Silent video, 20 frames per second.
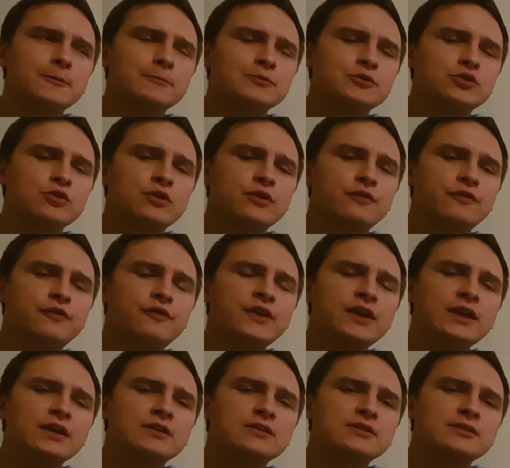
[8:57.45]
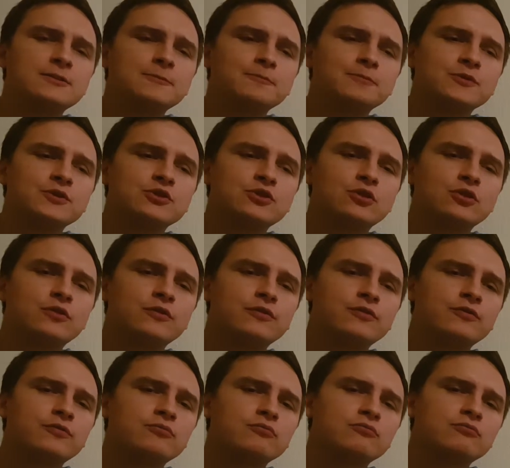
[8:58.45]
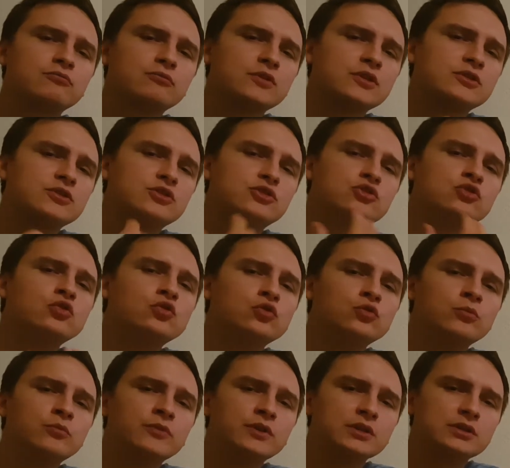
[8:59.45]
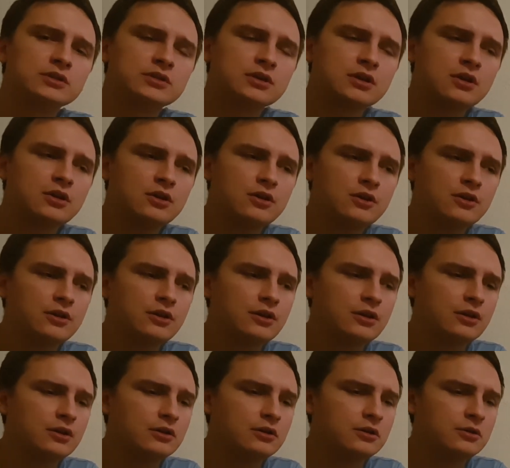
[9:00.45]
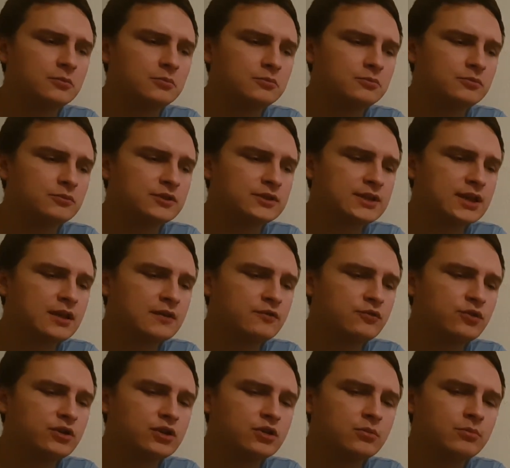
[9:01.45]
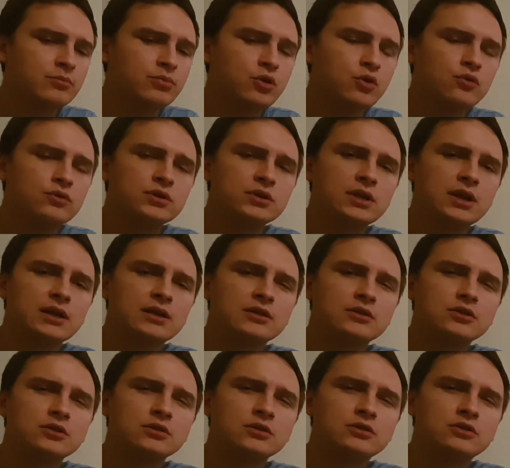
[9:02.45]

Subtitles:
So the figs sort of assume this savory component, like in the